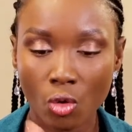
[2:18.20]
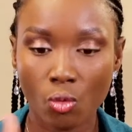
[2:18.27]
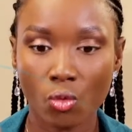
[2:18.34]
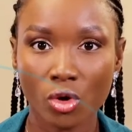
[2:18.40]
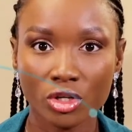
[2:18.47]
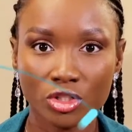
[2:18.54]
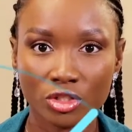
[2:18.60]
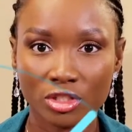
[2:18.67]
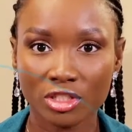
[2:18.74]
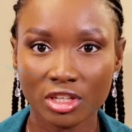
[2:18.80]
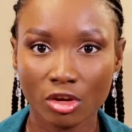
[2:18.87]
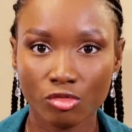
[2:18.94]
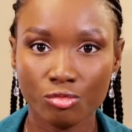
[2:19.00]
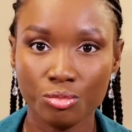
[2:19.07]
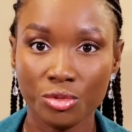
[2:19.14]
Watch
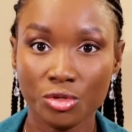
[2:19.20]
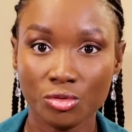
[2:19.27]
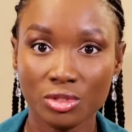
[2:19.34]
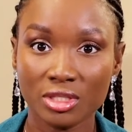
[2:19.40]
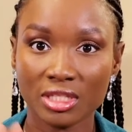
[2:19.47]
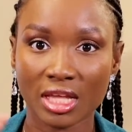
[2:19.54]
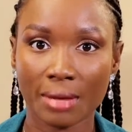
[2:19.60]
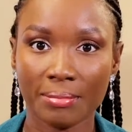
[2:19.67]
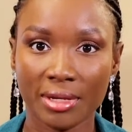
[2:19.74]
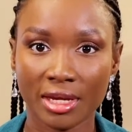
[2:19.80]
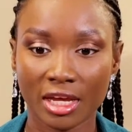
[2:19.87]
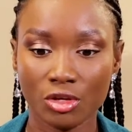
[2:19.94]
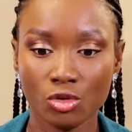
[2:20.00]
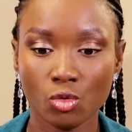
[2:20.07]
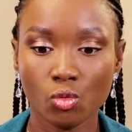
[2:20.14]
yourself build
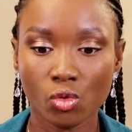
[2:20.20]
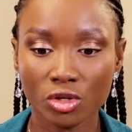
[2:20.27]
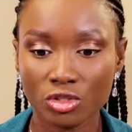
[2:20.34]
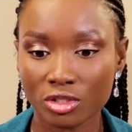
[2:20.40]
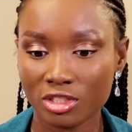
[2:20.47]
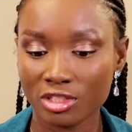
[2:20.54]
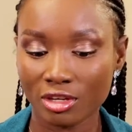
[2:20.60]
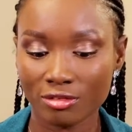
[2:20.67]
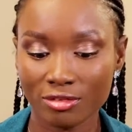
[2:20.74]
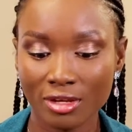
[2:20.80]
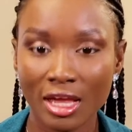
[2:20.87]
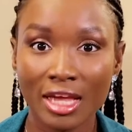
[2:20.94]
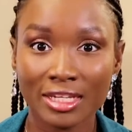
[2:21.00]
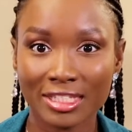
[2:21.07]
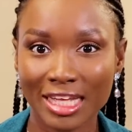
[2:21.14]
stamina. Watch yourself
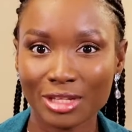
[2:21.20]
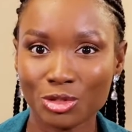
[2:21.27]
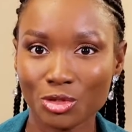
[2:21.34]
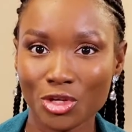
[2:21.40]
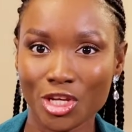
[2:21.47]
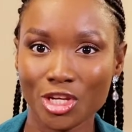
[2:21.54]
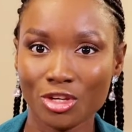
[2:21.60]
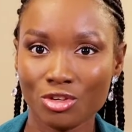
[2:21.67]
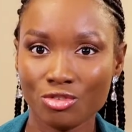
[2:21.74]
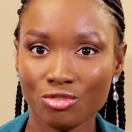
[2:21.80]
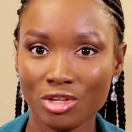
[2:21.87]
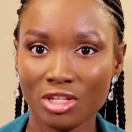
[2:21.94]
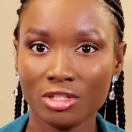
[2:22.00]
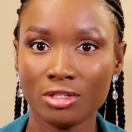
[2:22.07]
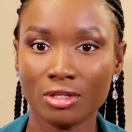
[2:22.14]
start to
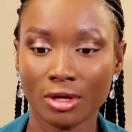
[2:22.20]
increase